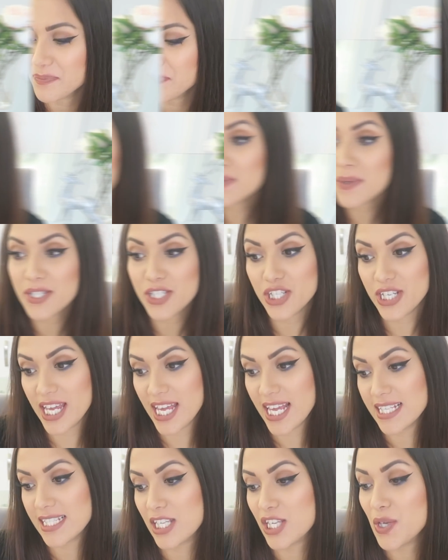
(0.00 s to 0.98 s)
My last question
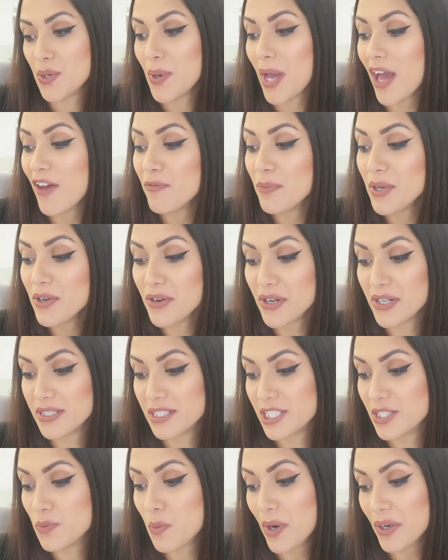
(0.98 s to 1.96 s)
is, you have been
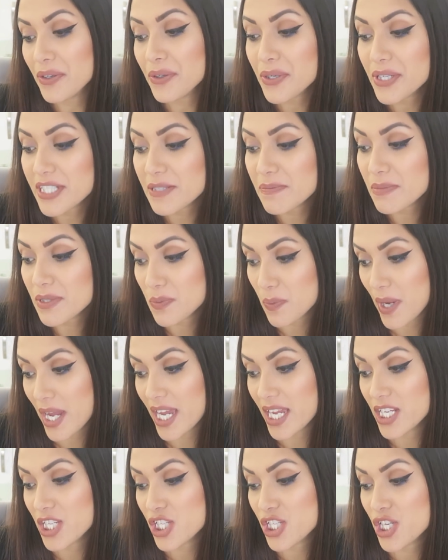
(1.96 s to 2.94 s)
granted one Christmas
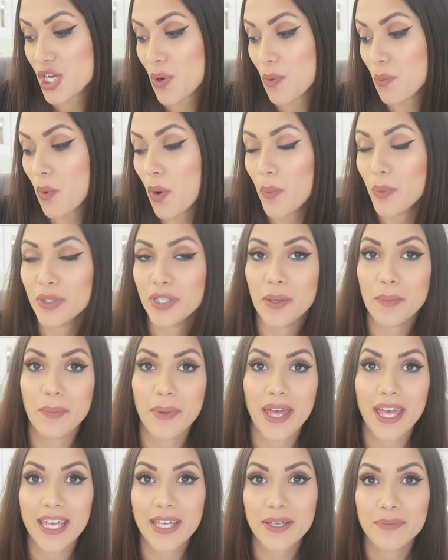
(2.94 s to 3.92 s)
wish, what would
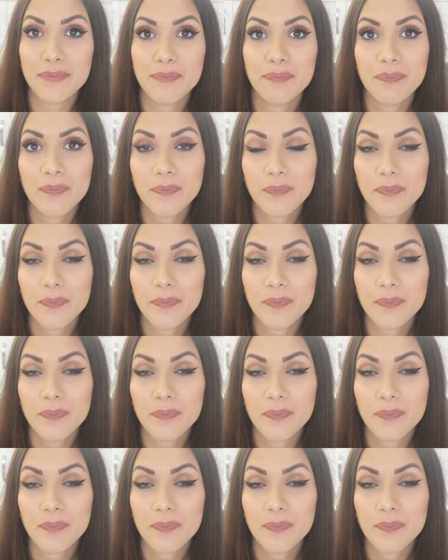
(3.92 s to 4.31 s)
it be?